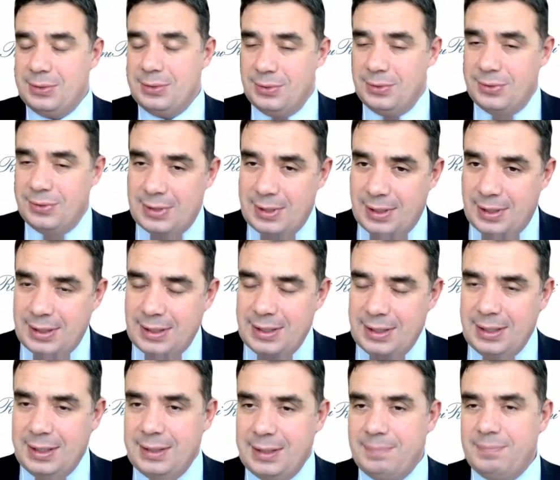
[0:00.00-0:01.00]
tends to
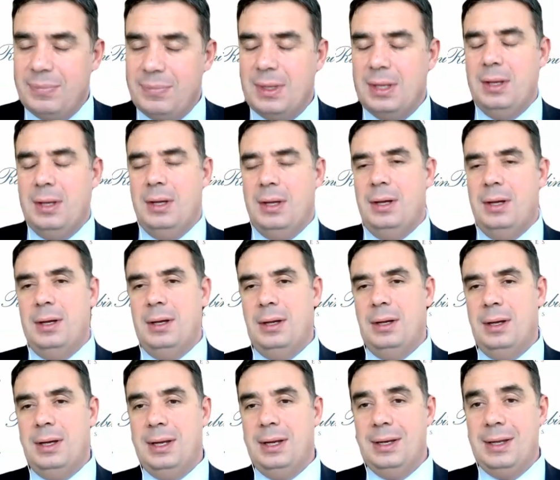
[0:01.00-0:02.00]
start at
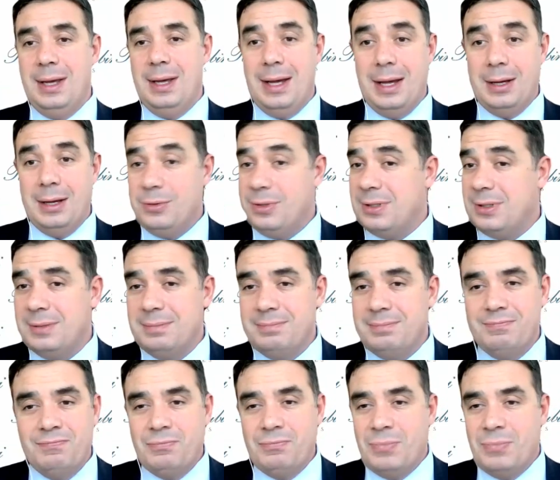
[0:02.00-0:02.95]
the House.